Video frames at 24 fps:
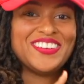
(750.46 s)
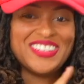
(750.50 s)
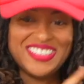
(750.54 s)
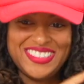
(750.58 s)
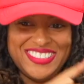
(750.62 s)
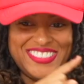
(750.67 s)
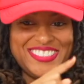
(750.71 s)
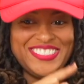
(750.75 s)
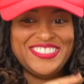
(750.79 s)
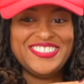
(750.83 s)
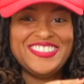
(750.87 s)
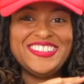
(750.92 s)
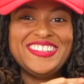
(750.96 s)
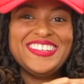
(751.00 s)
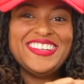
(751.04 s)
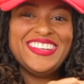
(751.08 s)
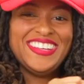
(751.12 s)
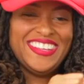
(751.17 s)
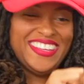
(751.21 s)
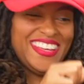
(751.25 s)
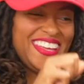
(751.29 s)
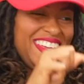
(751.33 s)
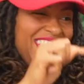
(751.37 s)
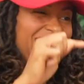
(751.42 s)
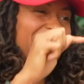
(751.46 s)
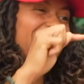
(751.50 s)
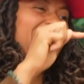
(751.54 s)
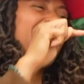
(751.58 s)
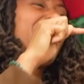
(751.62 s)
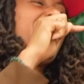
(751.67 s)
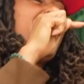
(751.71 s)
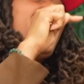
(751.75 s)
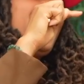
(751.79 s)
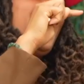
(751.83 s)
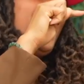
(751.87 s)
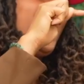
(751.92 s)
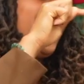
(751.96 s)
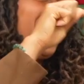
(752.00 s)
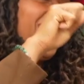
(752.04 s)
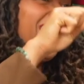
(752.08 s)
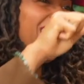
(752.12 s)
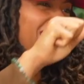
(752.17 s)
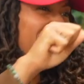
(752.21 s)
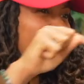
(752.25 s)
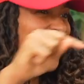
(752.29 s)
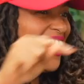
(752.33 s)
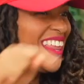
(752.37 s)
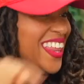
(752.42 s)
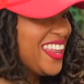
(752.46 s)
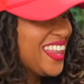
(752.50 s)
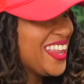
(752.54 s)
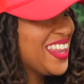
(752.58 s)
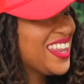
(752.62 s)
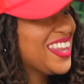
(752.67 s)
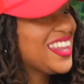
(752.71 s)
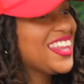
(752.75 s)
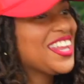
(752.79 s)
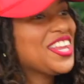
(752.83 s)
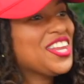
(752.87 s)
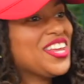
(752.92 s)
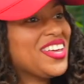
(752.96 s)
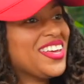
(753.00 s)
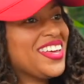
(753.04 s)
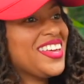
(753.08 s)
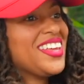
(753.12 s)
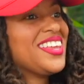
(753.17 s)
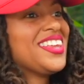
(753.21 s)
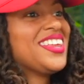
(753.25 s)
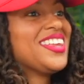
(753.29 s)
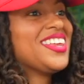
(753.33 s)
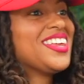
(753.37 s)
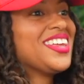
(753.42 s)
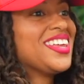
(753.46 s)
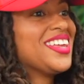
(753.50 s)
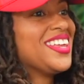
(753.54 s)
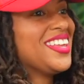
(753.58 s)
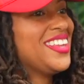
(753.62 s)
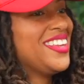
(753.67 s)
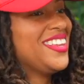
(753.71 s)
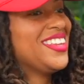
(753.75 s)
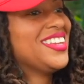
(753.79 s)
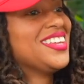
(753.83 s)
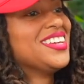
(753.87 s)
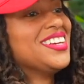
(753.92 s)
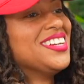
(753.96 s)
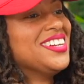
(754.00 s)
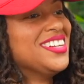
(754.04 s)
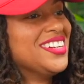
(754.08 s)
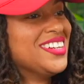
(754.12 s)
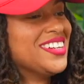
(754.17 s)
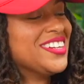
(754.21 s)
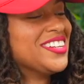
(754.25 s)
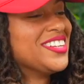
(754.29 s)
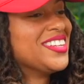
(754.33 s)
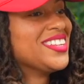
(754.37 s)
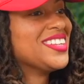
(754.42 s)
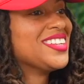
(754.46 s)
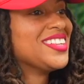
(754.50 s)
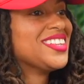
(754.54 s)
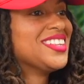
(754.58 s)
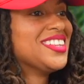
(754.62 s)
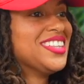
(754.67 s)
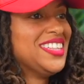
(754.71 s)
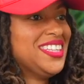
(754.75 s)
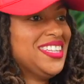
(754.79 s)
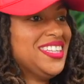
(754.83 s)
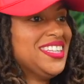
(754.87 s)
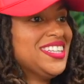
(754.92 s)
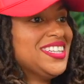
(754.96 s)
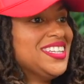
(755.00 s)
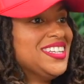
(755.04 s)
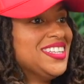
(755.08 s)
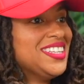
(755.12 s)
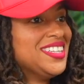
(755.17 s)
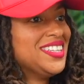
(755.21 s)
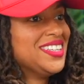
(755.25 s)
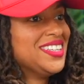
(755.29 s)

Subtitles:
Come on with it. I'm enjoying. I am enjoying the